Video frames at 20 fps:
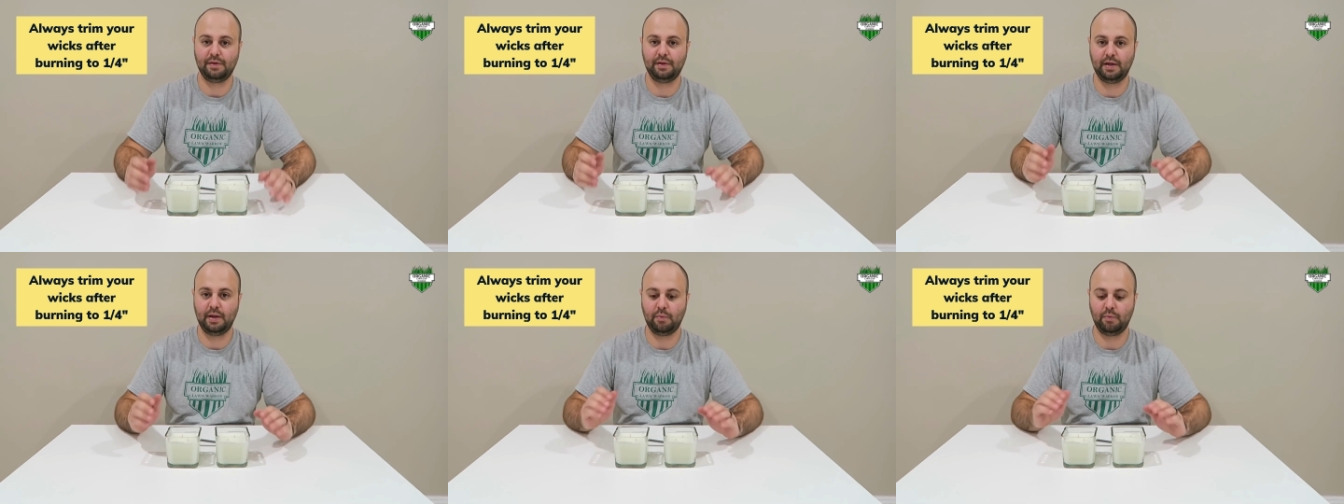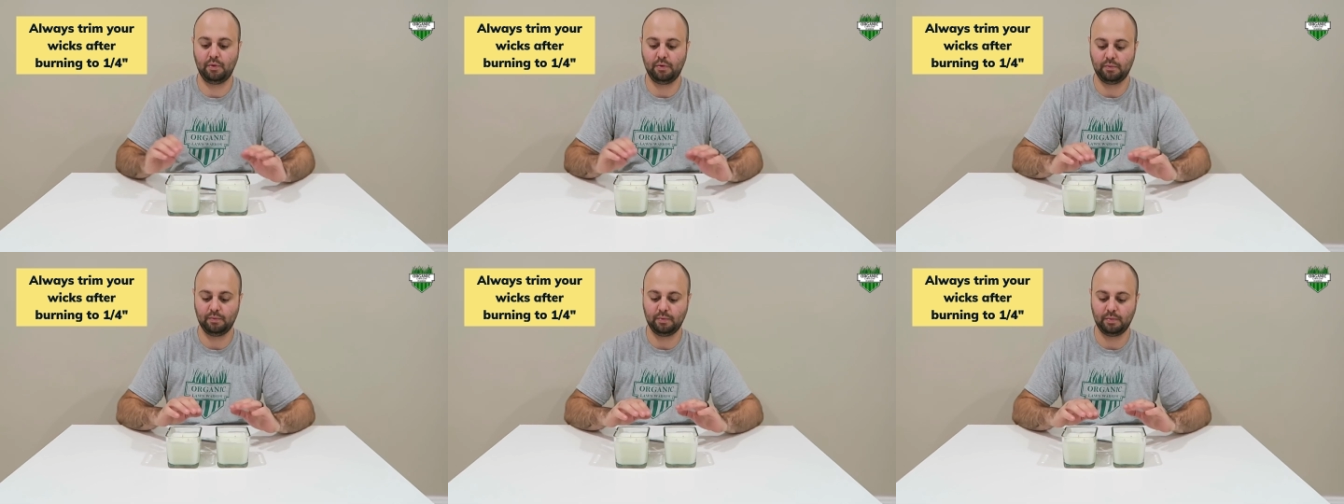They
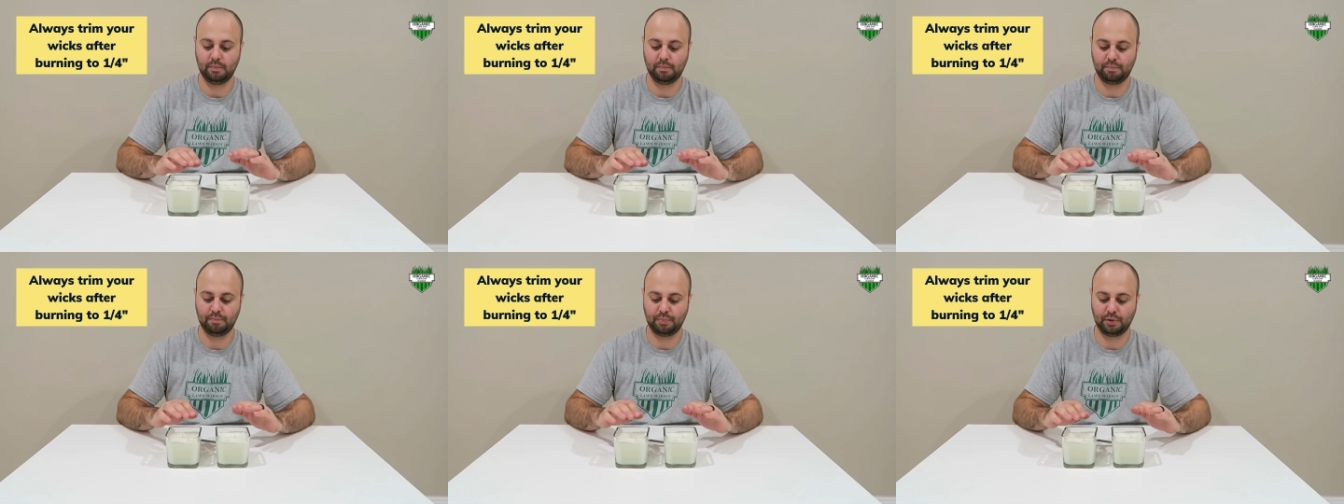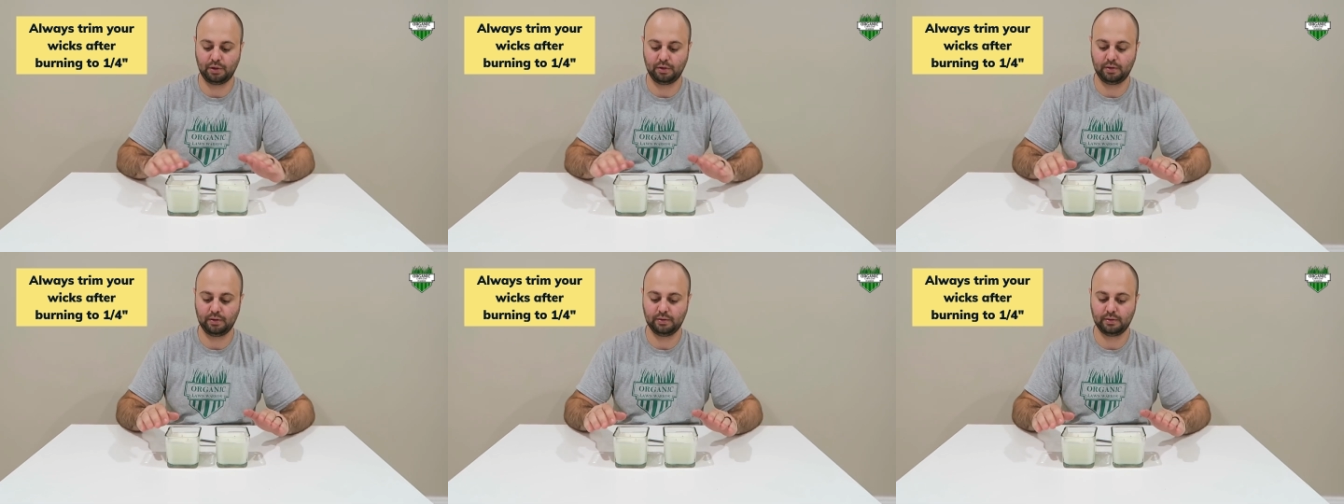will
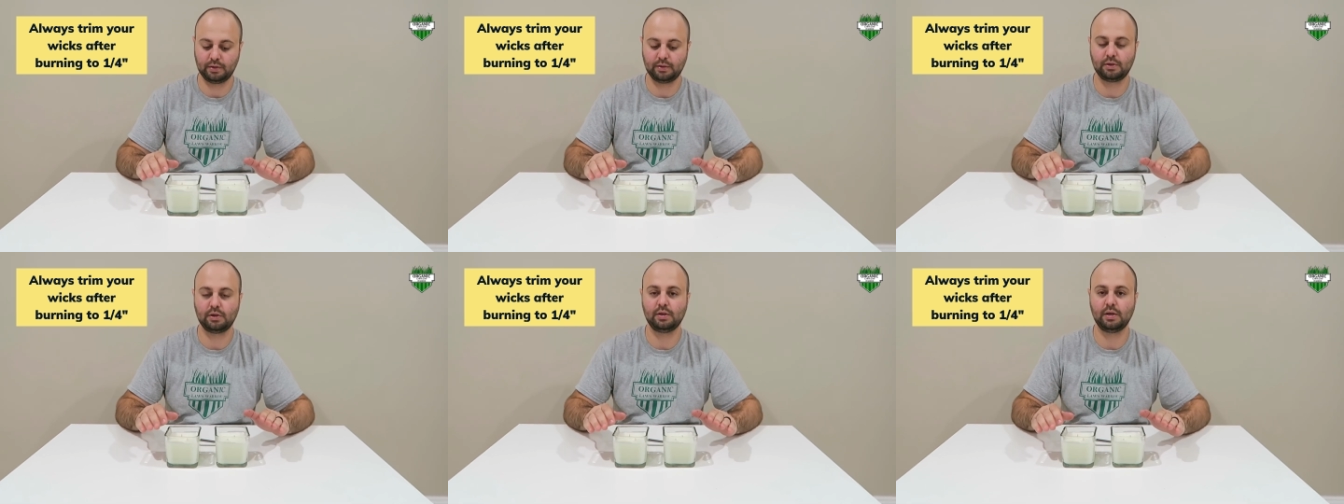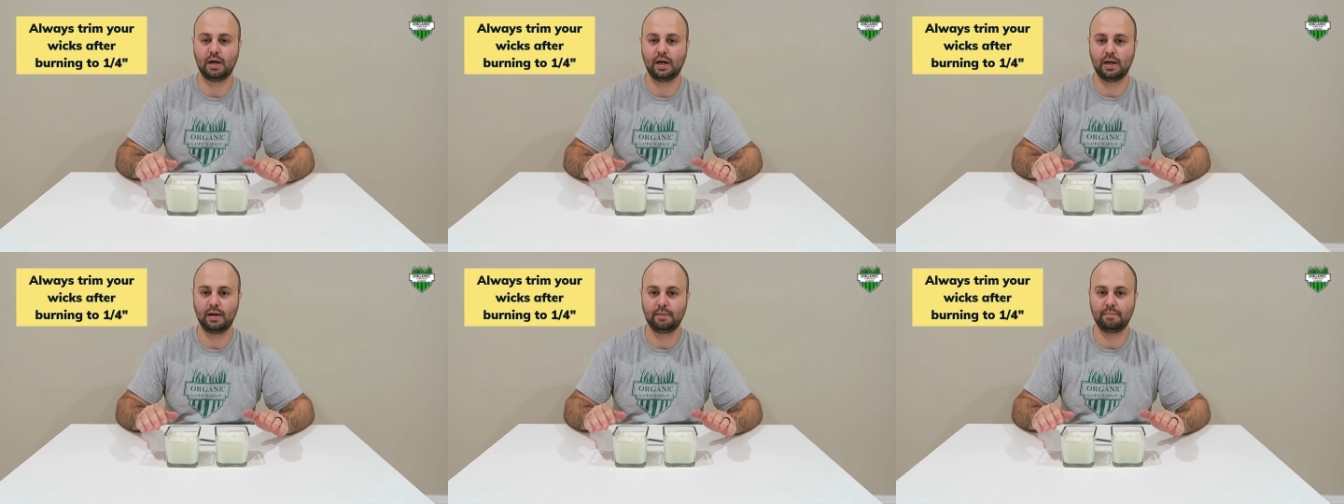burn
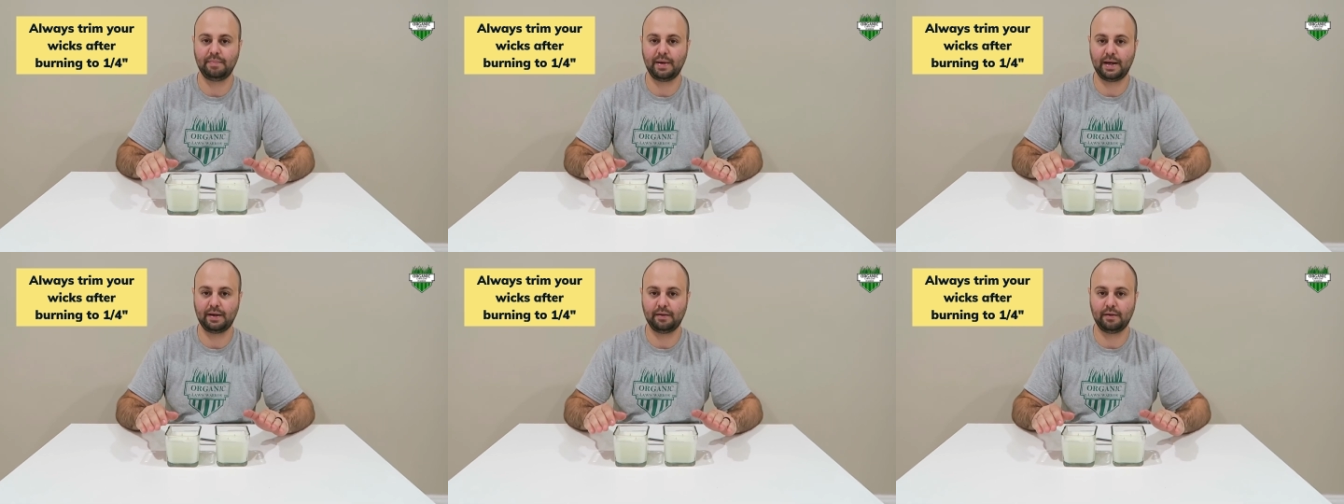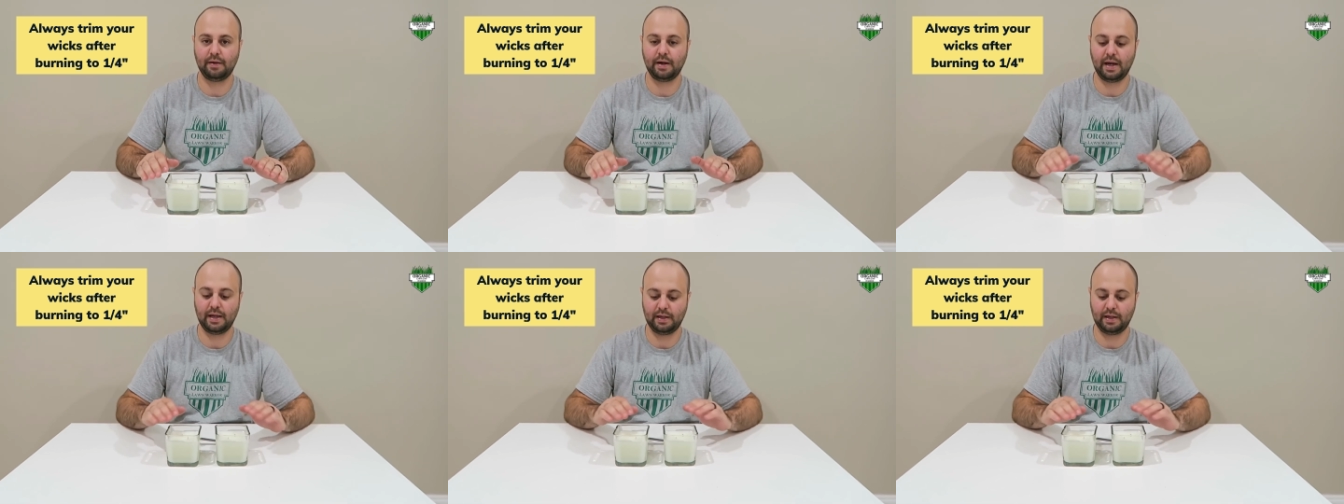better,